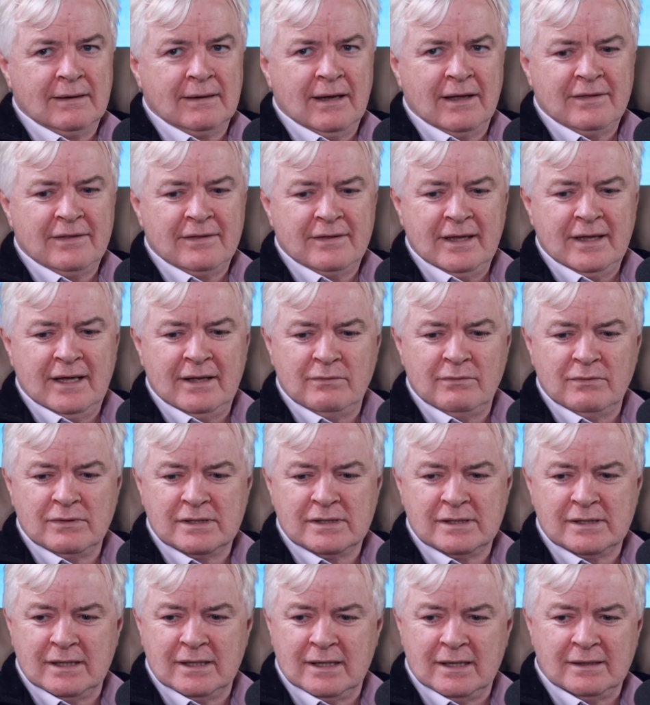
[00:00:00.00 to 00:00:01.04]
I think it
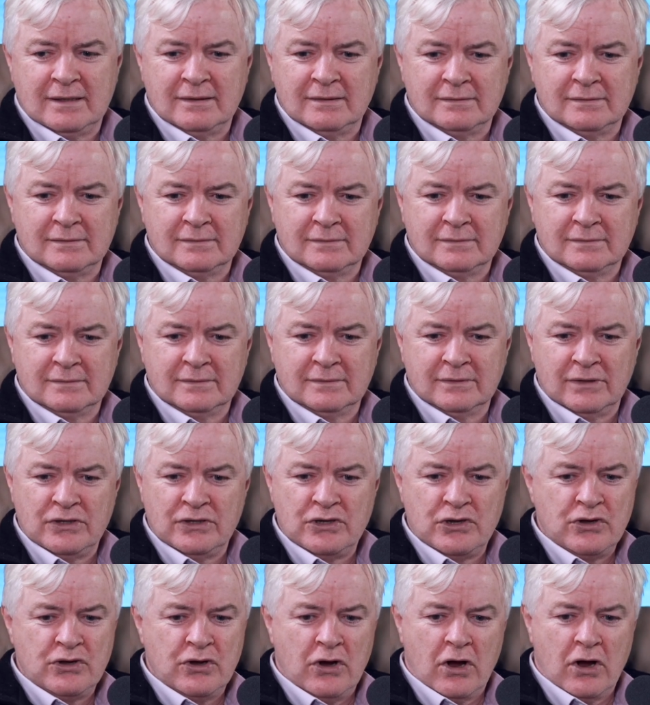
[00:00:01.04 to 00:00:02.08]
was in the
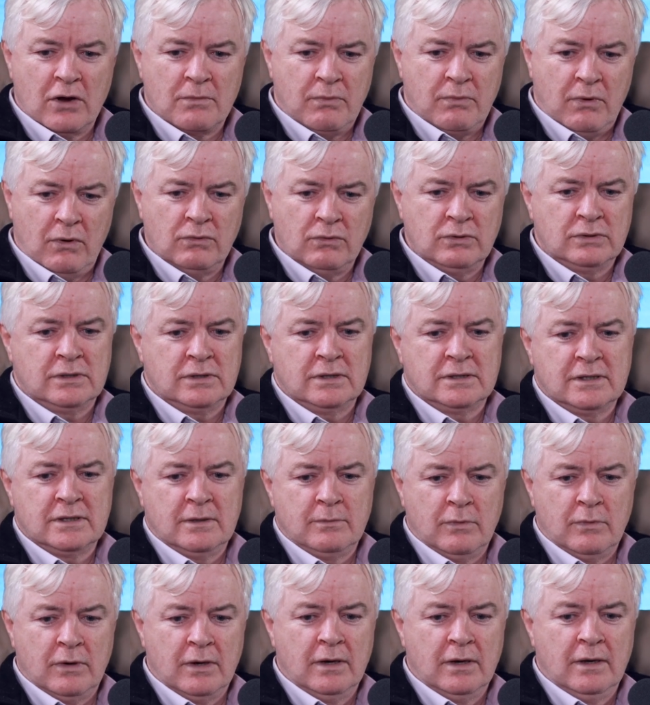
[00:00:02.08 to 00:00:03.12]
New York Post or
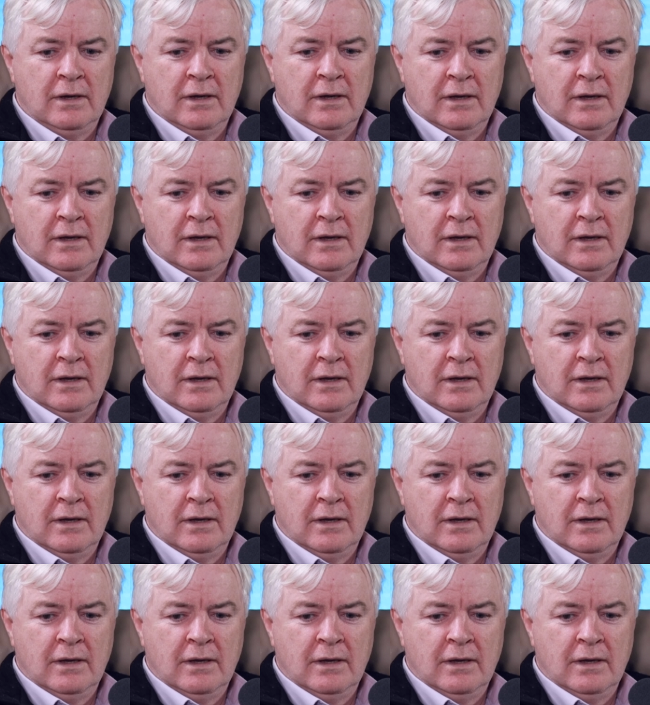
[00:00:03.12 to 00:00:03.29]
somewhere.